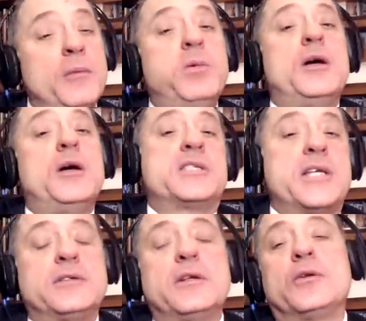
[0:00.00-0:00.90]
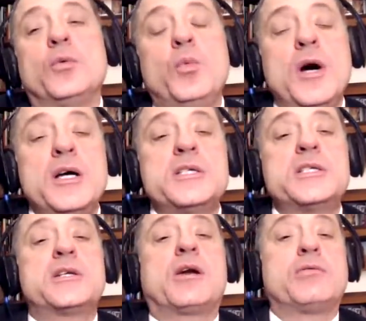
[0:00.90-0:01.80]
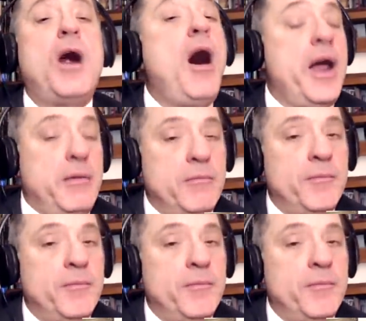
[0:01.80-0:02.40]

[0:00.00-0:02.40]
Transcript: said that the worst crime,